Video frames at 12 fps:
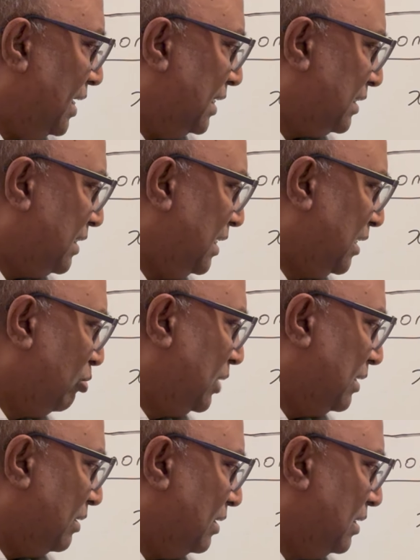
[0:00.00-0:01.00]
extend to
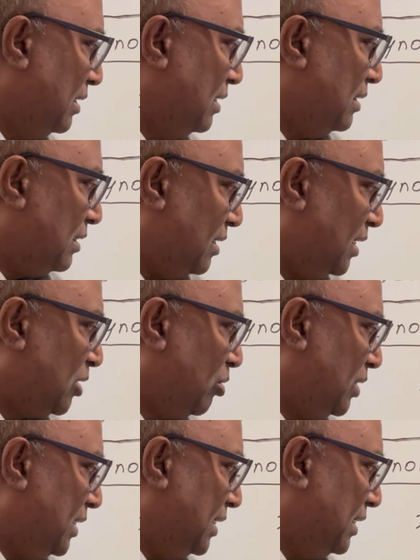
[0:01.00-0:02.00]
the third
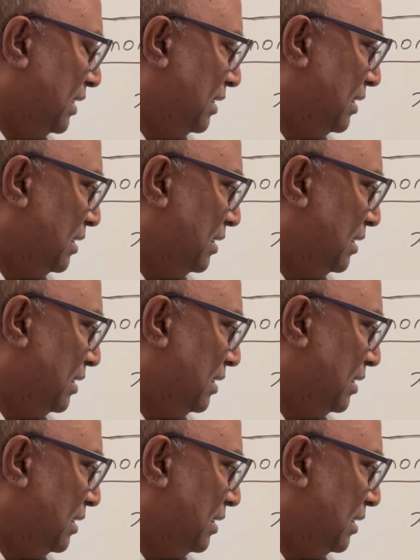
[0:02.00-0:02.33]
quadrant,